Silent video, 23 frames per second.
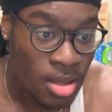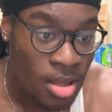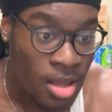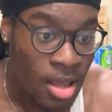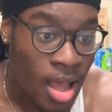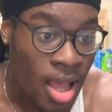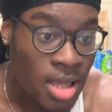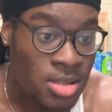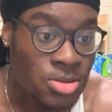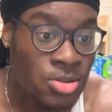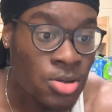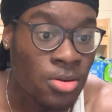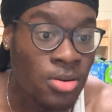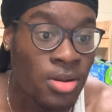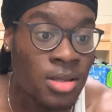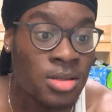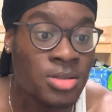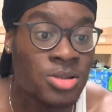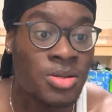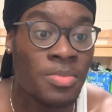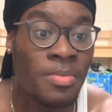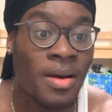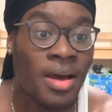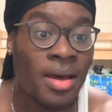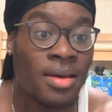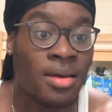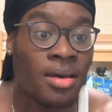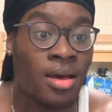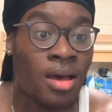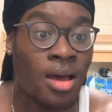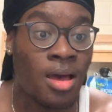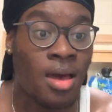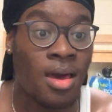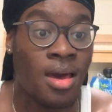as a whole, literature
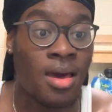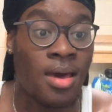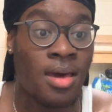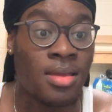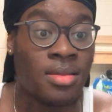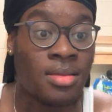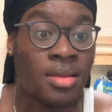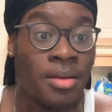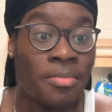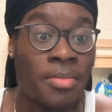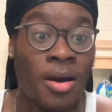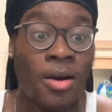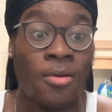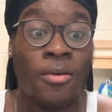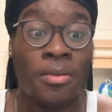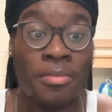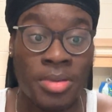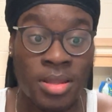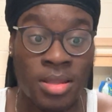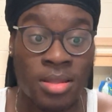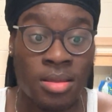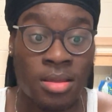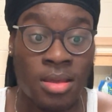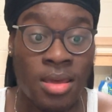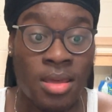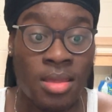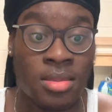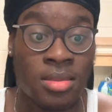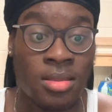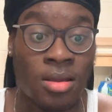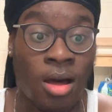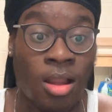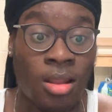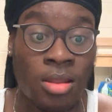by and about women
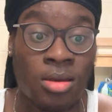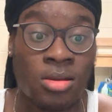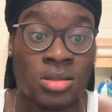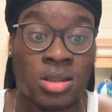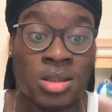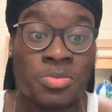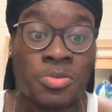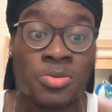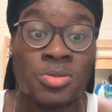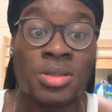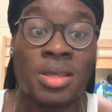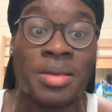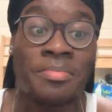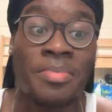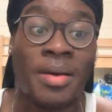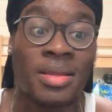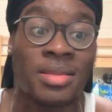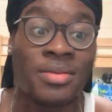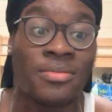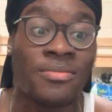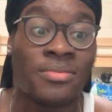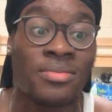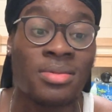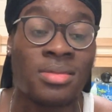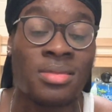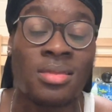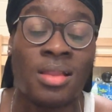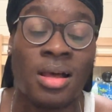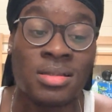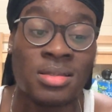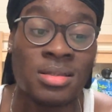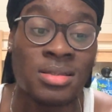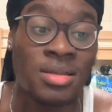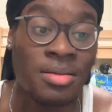and the Holocaust supposed the impact of
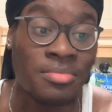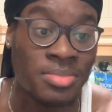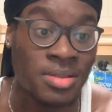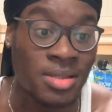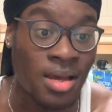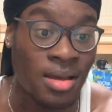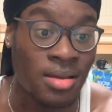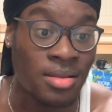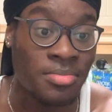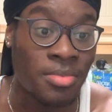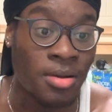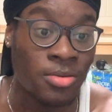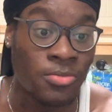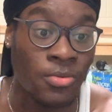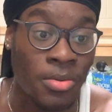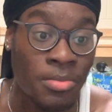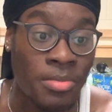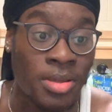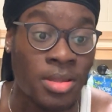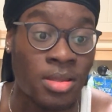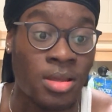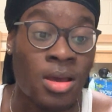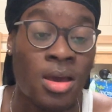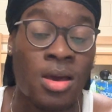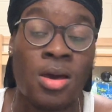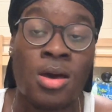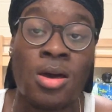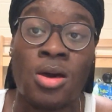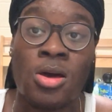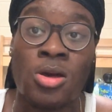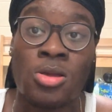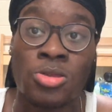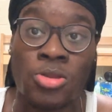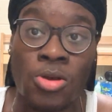Nazi genocide about women
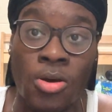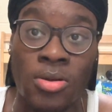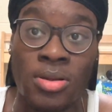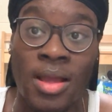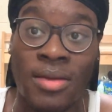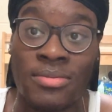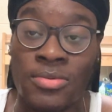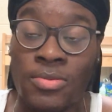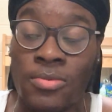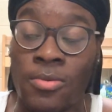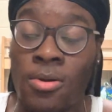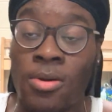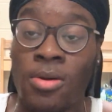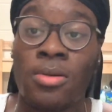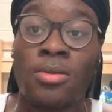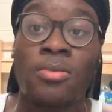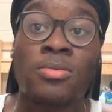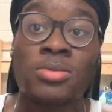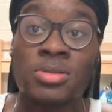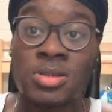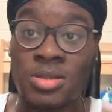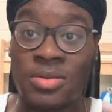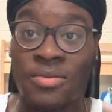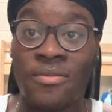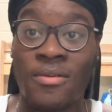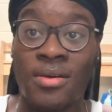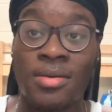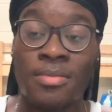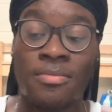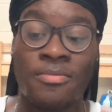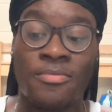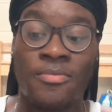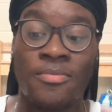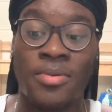during and after war, which is a very
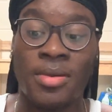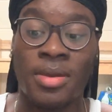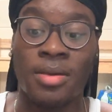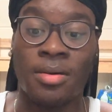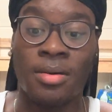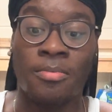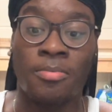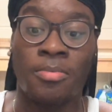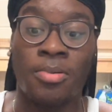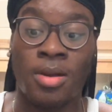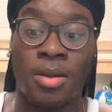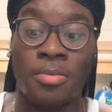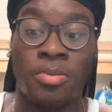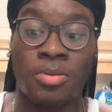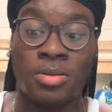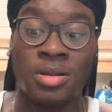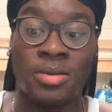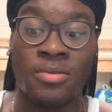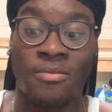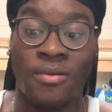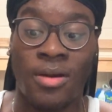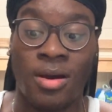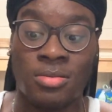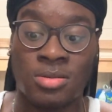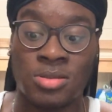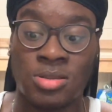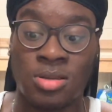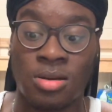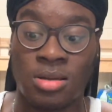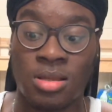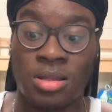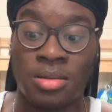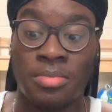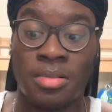big component of what I was
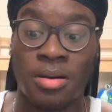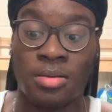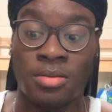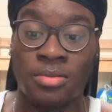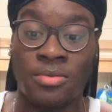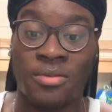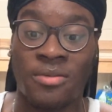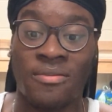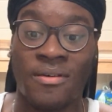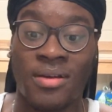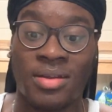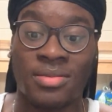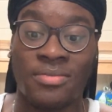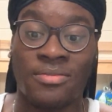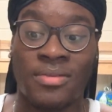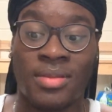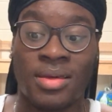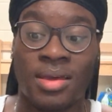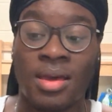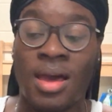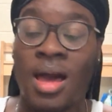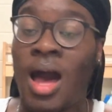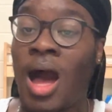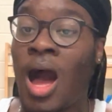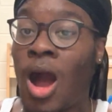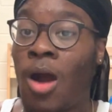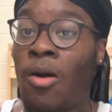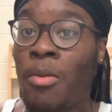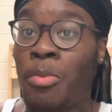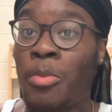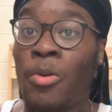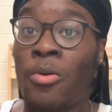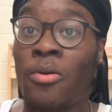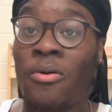talking about, with the fact of like
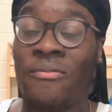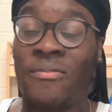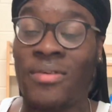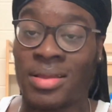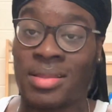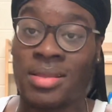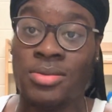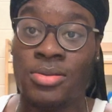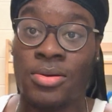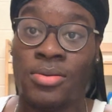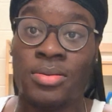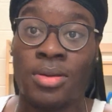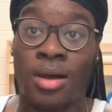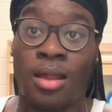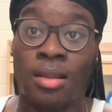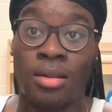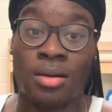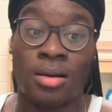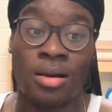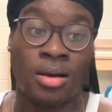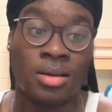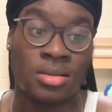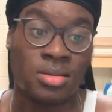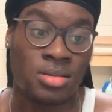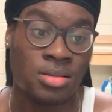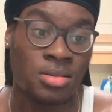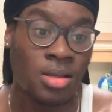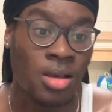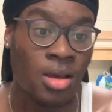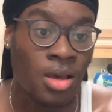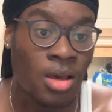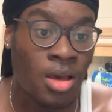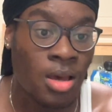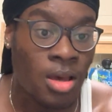how women were affected during the Holocaust,
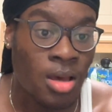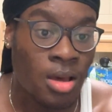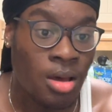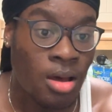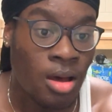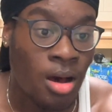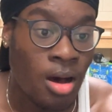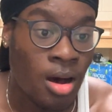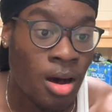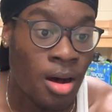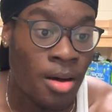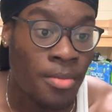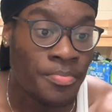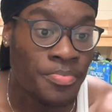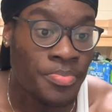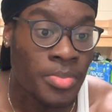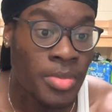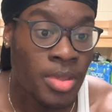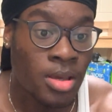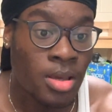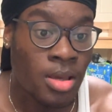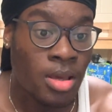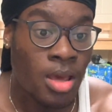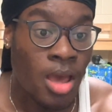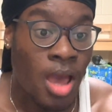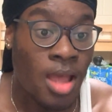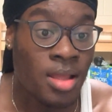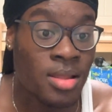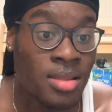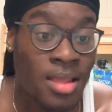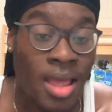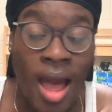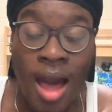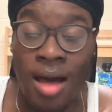
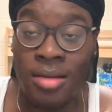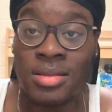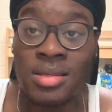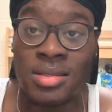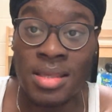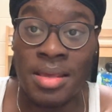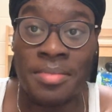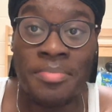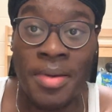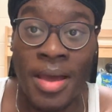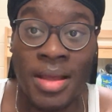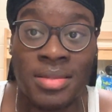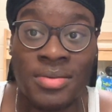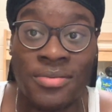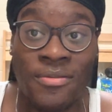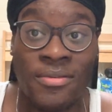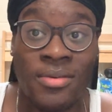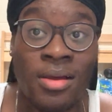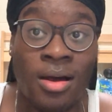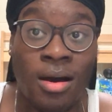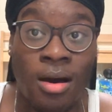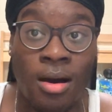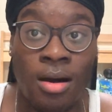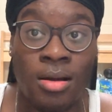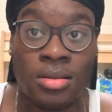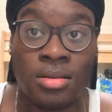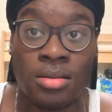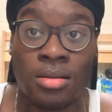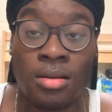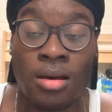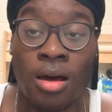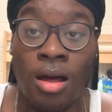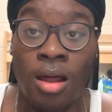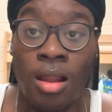and how this impacted it
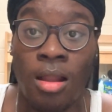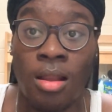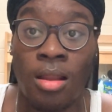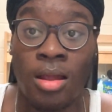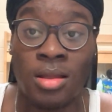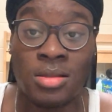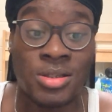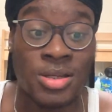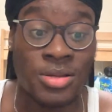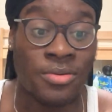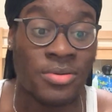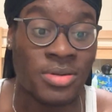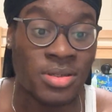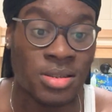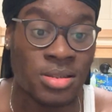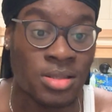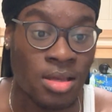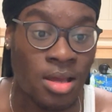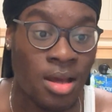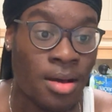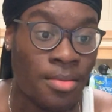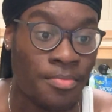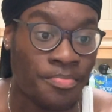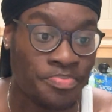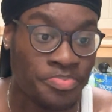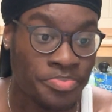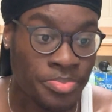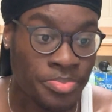on generations to come.